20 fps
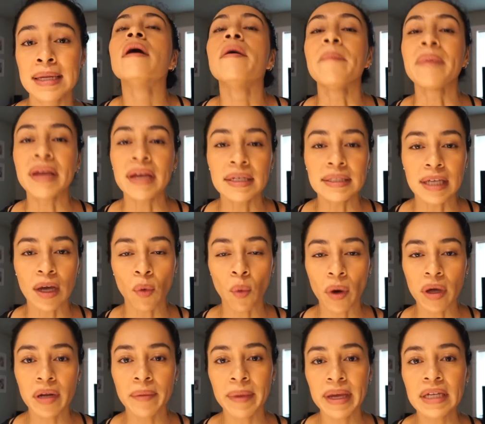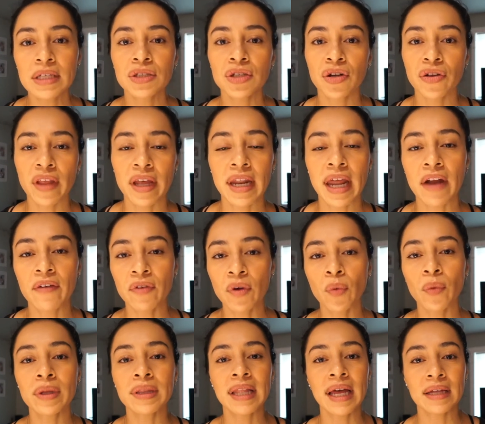because I want to make sure that
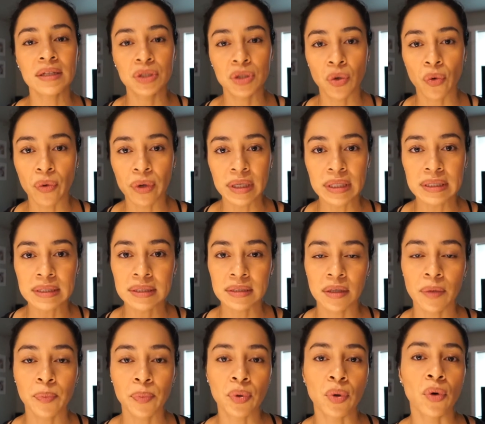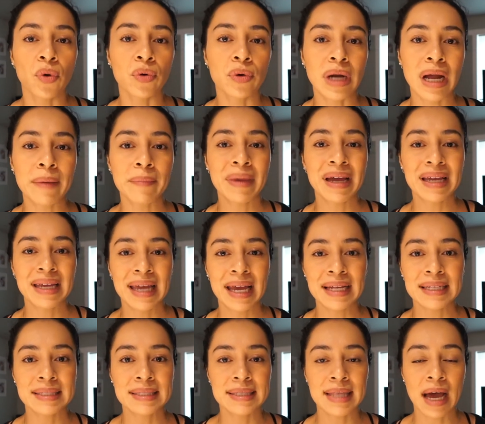everyone that joins the program
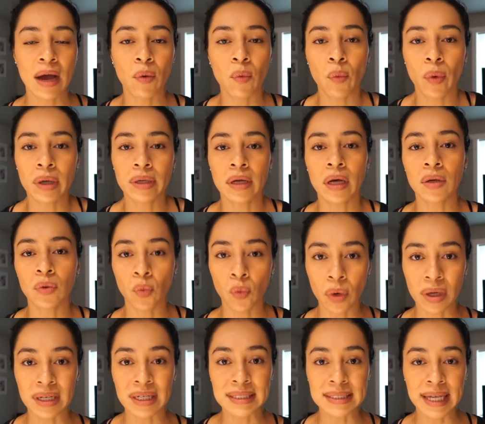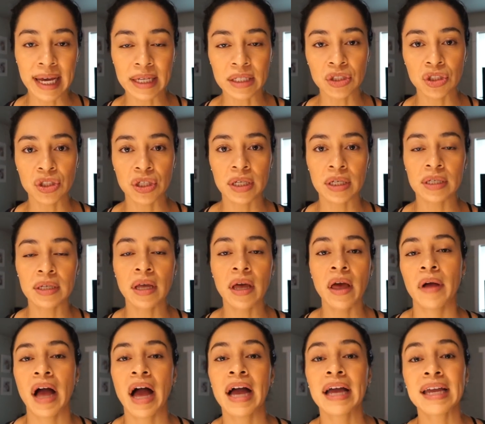gets that one-on-one attention.
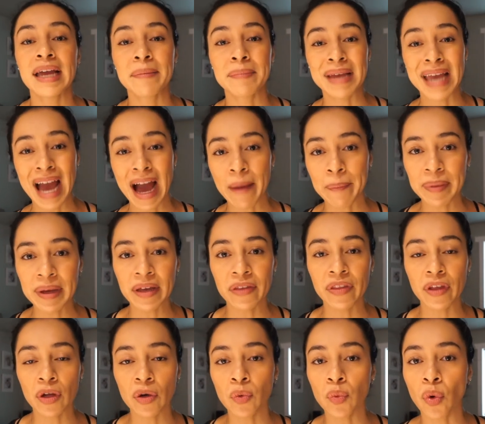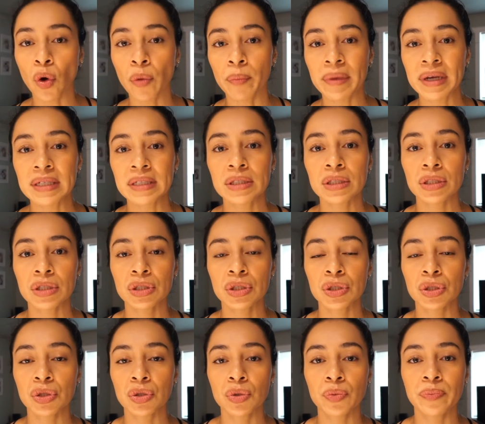I am capping the enrollment
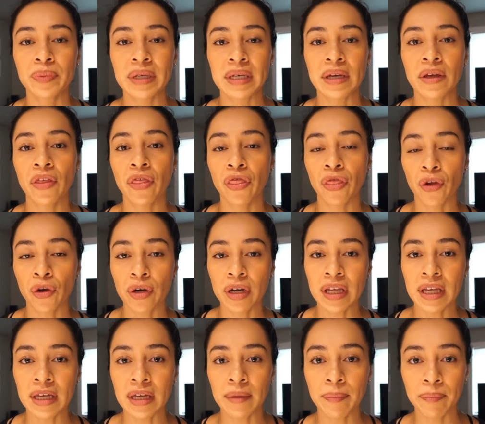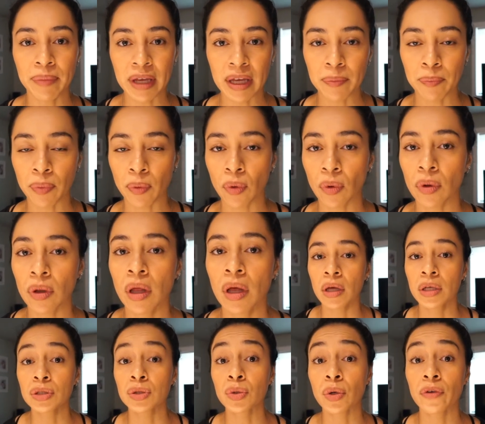to be 30 people.
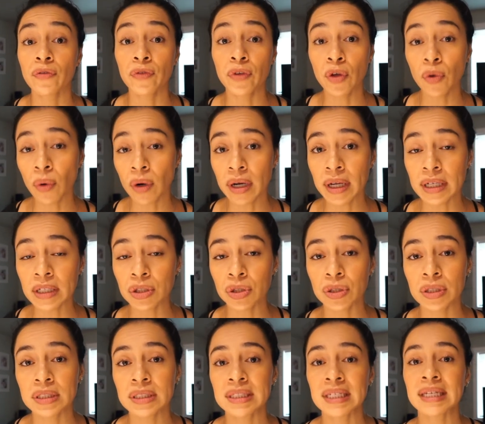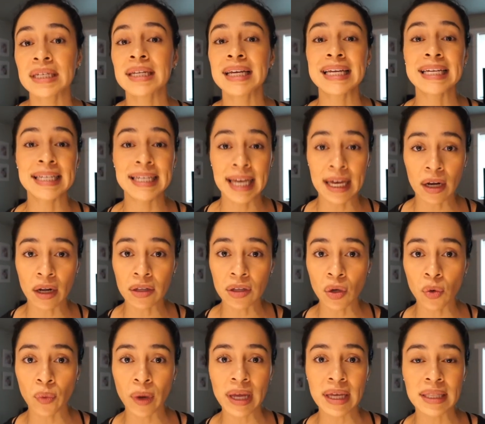So if you are interested, get on
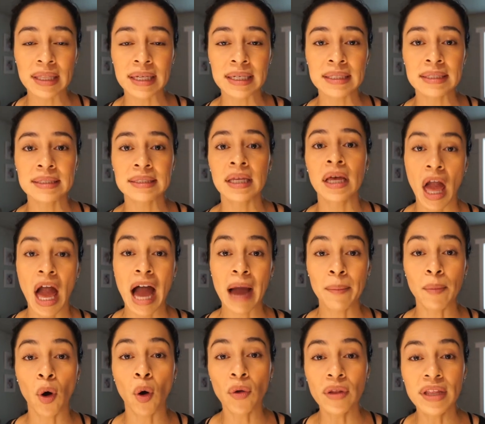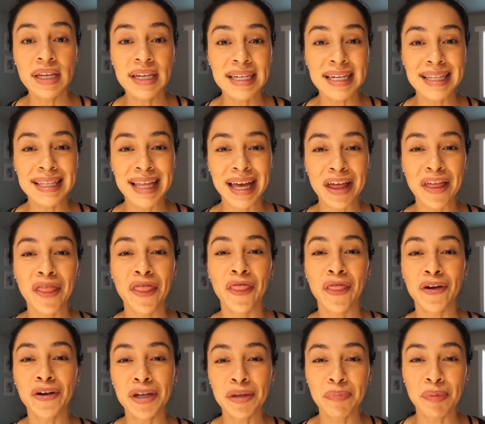the wait list. I'm only going to let
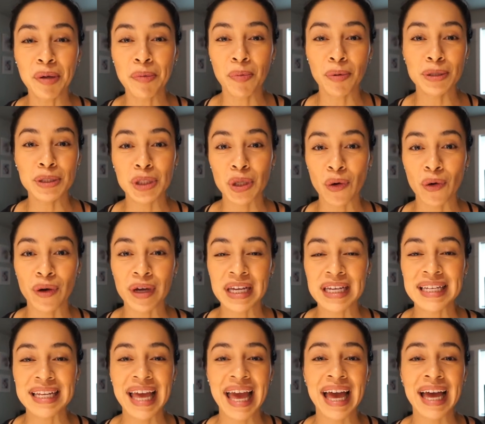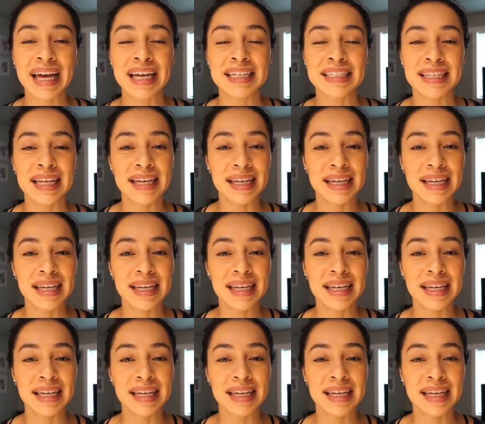30 people join. And